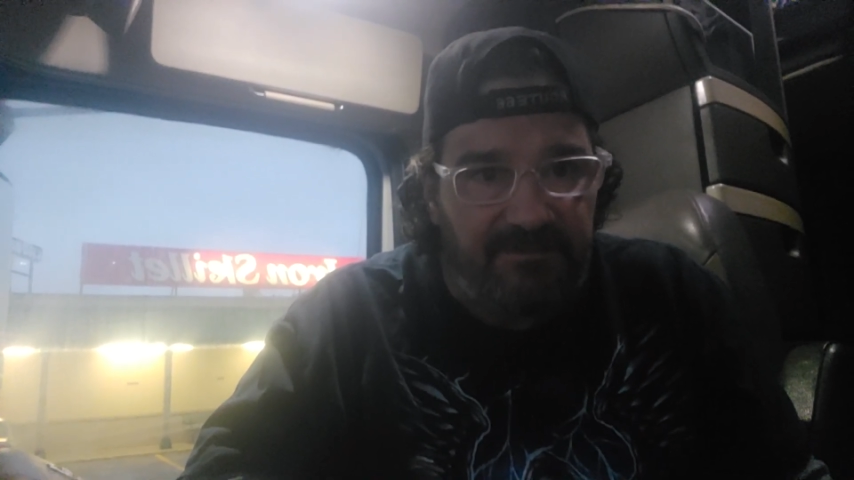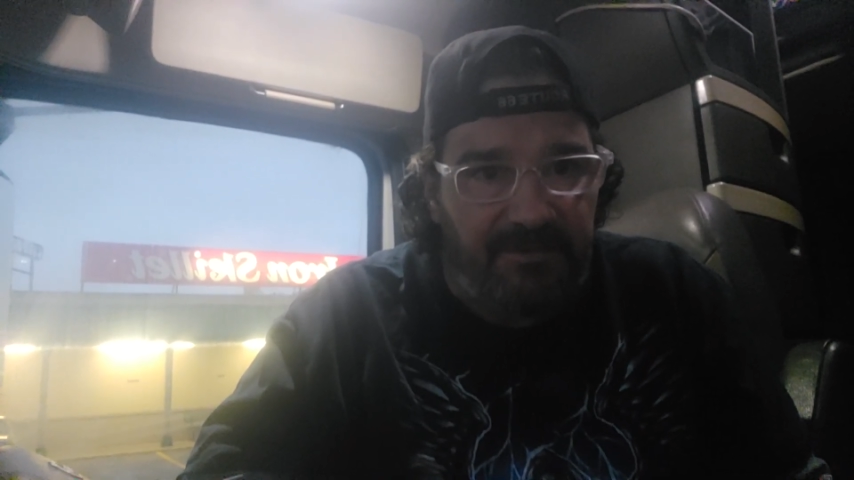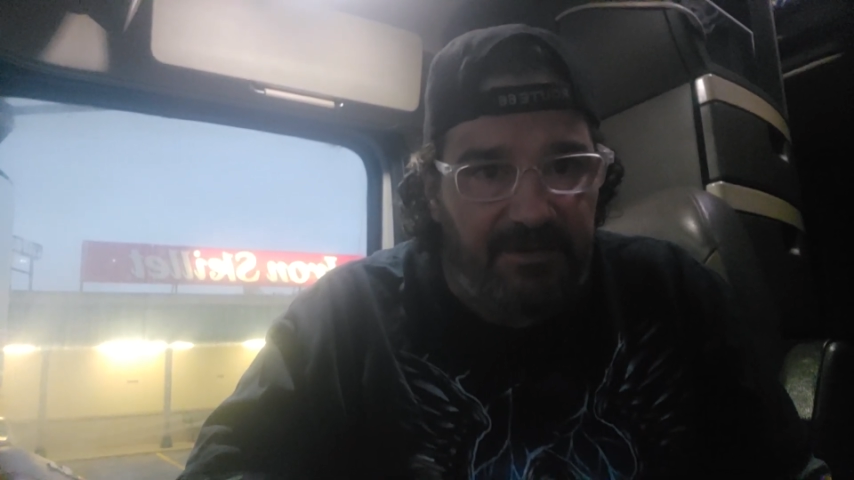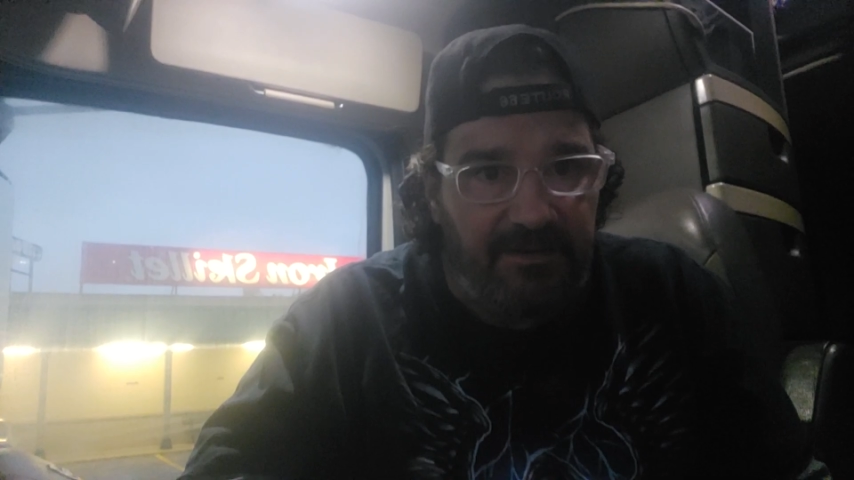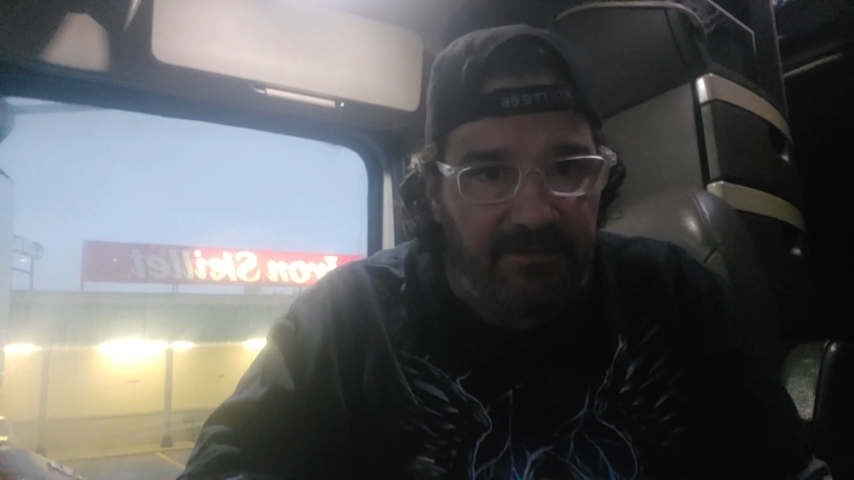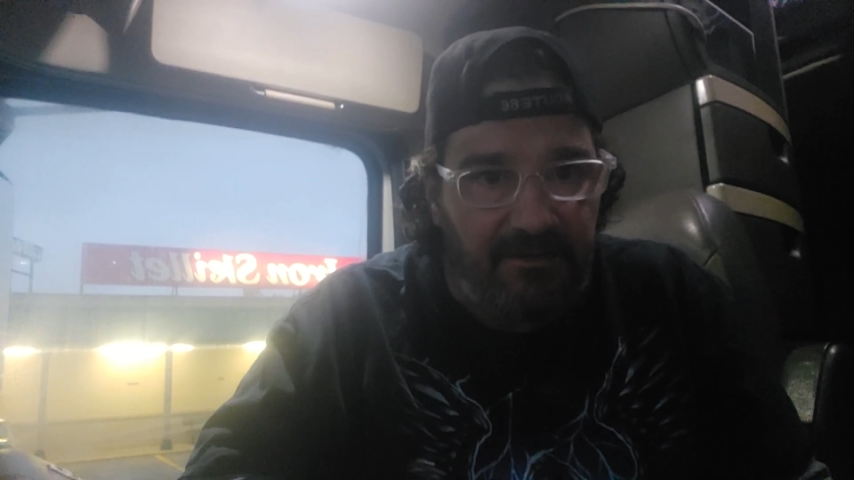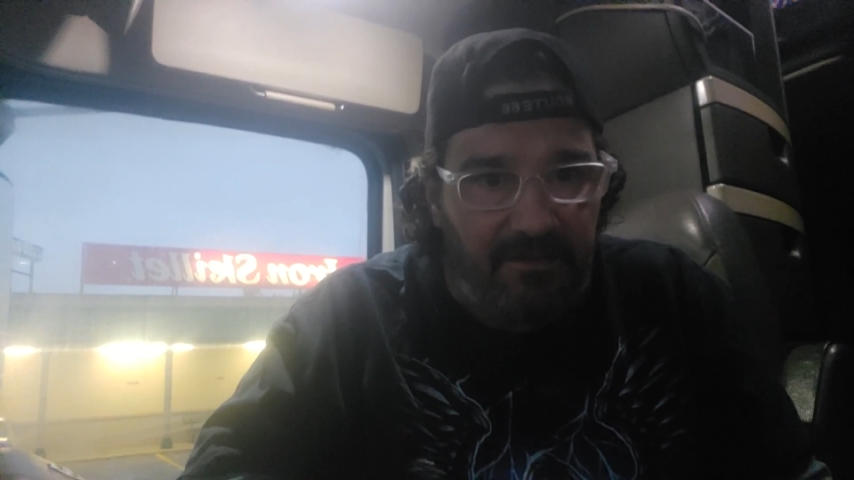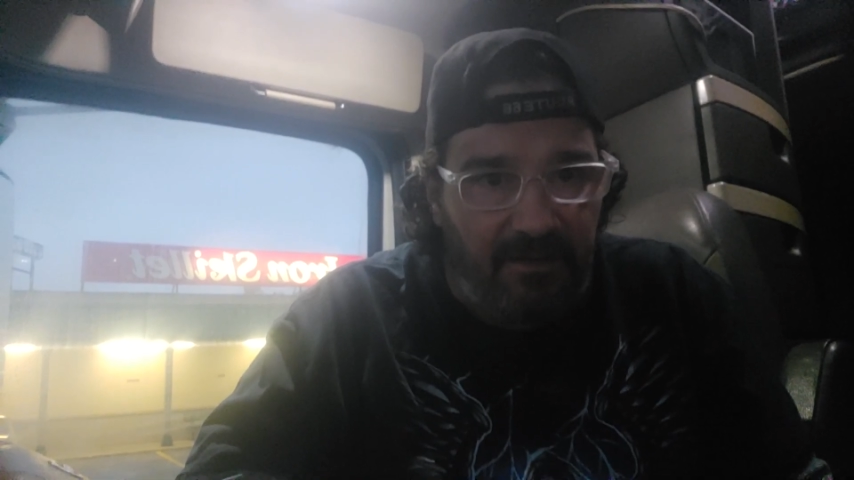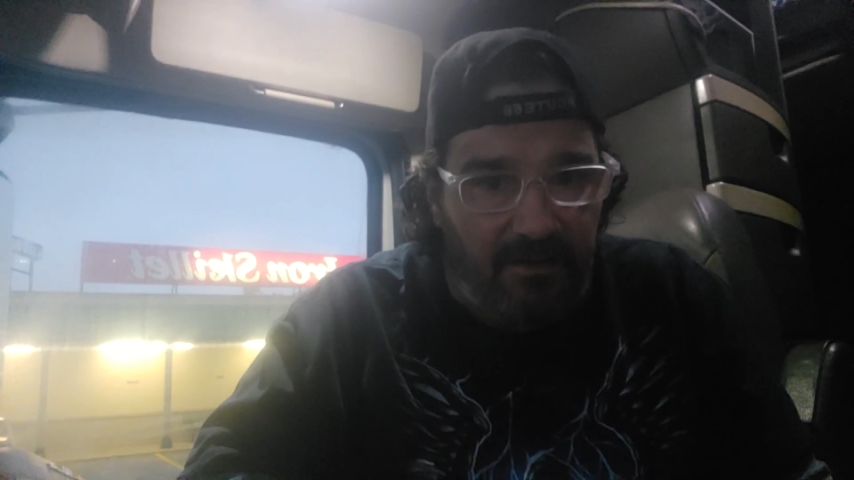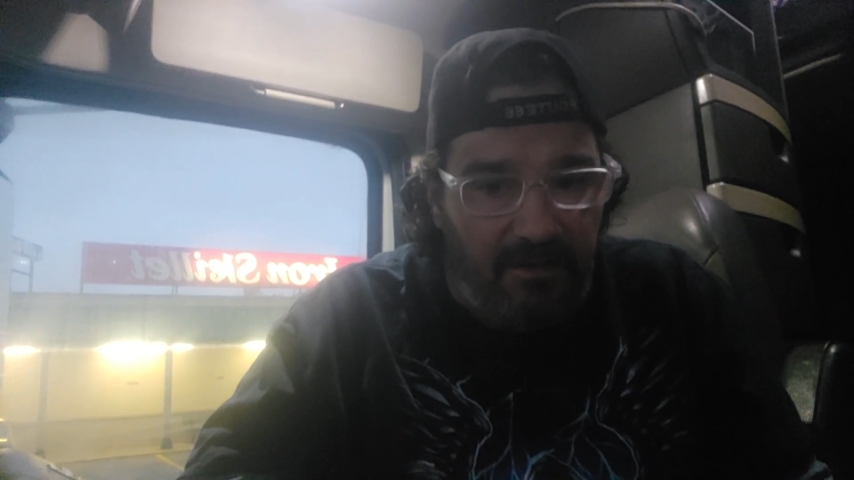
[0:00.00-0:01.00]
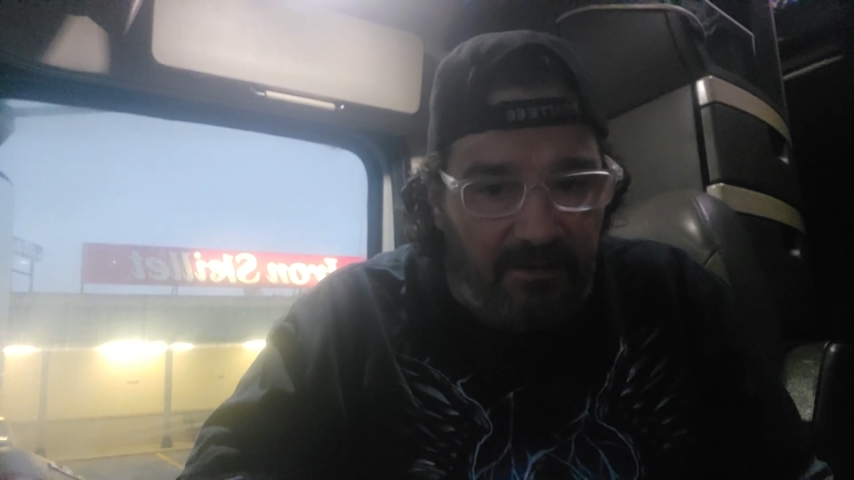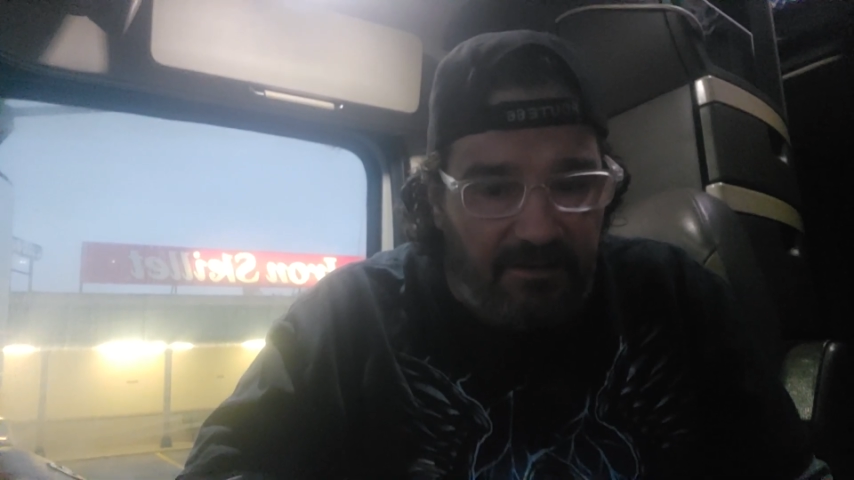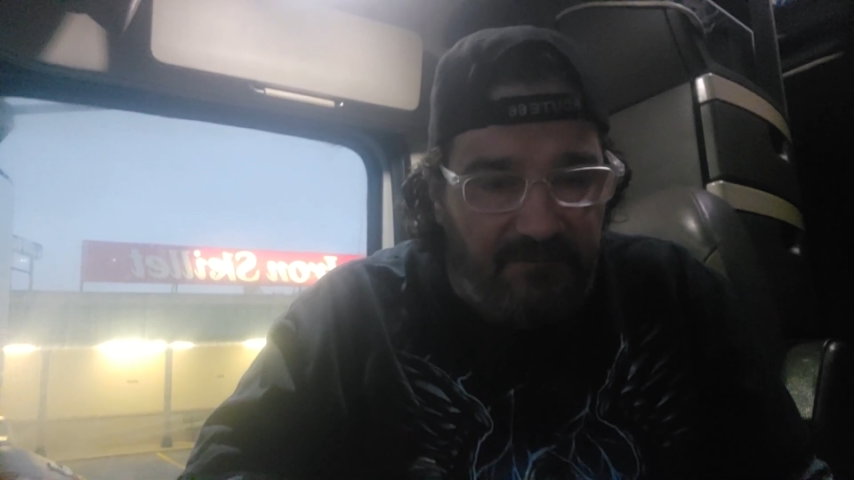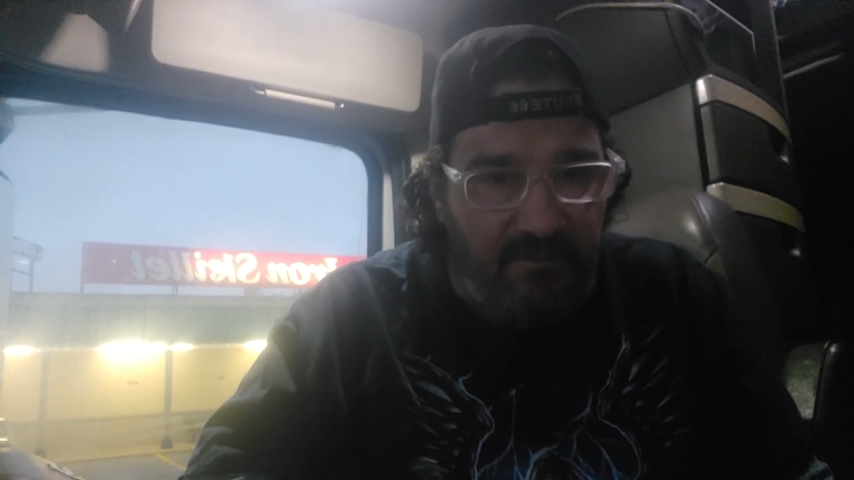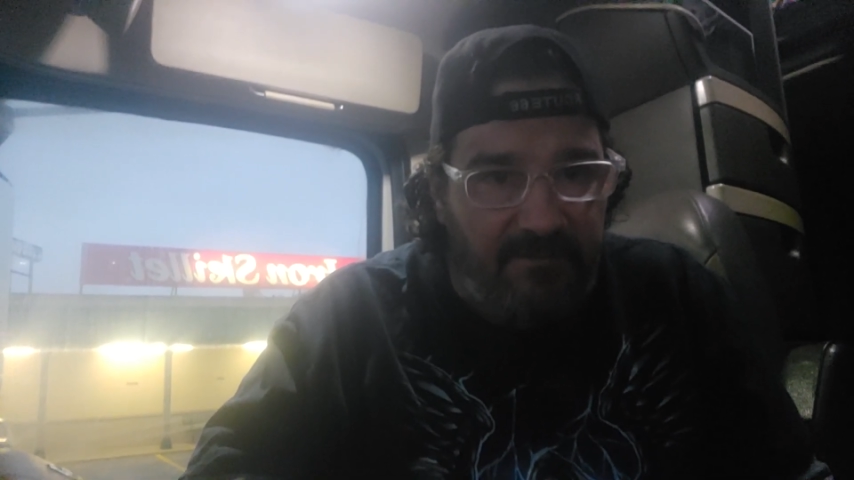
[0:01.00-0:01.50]
me
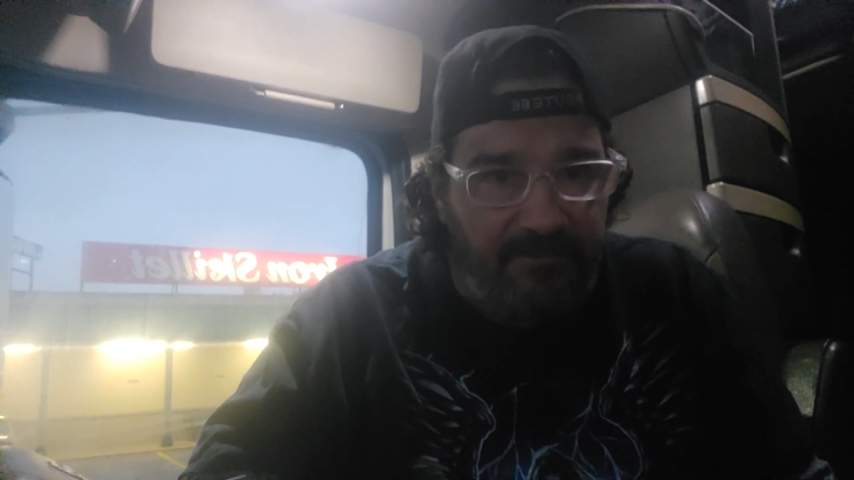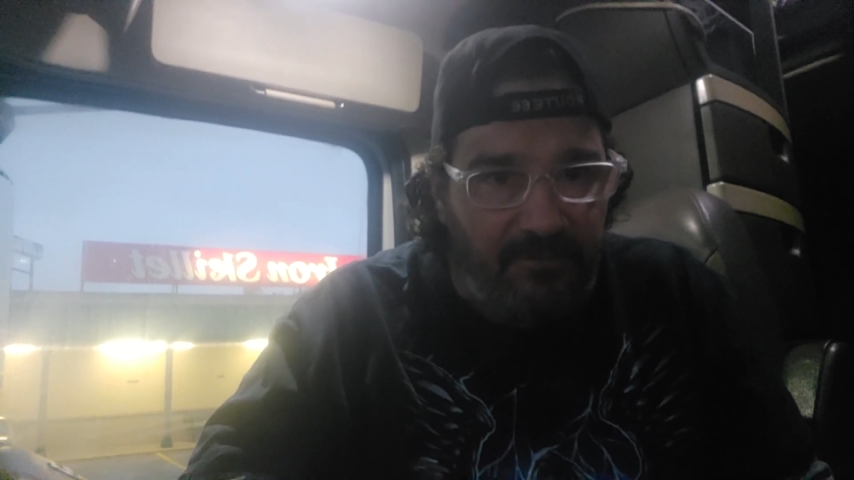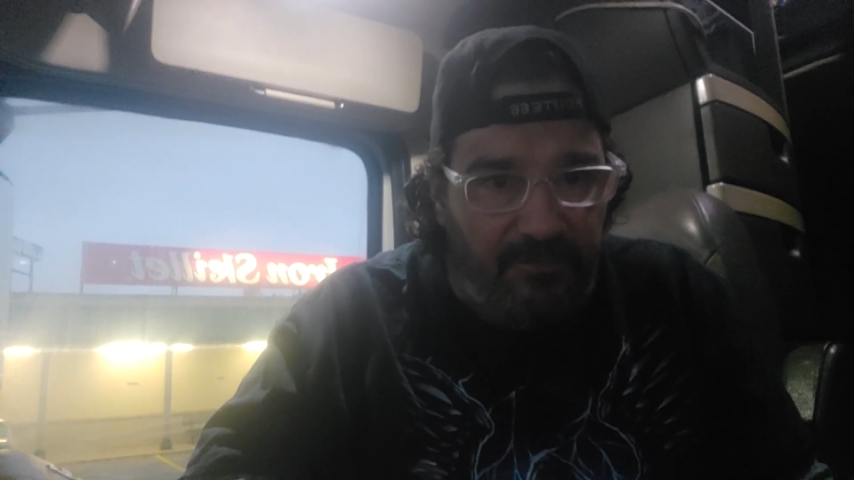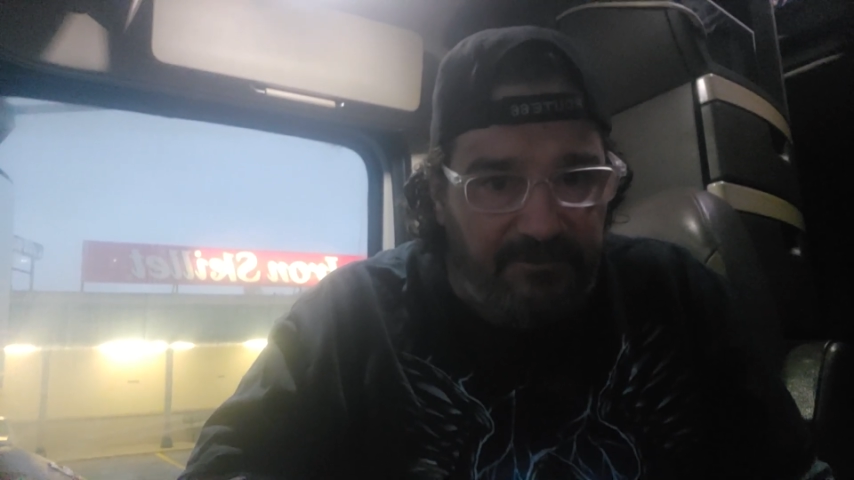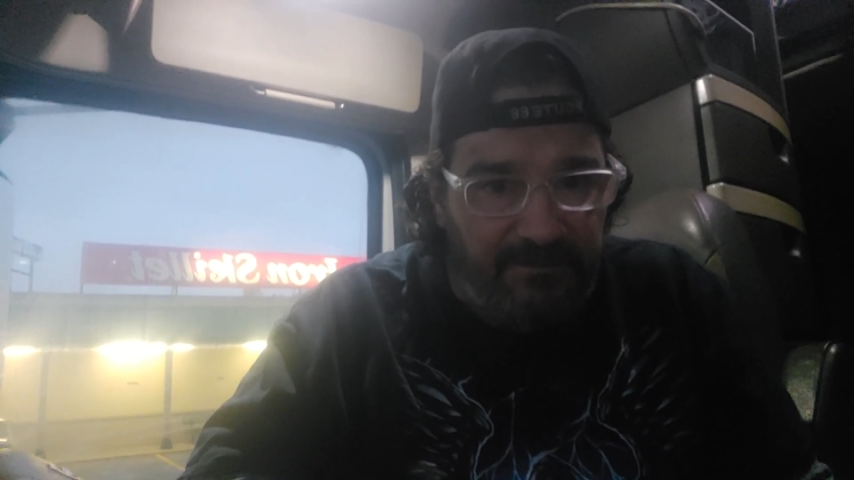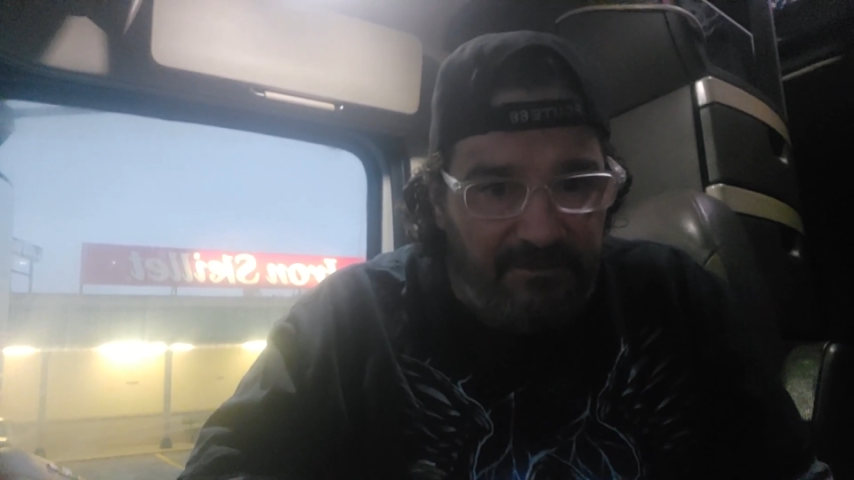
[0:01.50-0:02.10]
at Dreadpool's?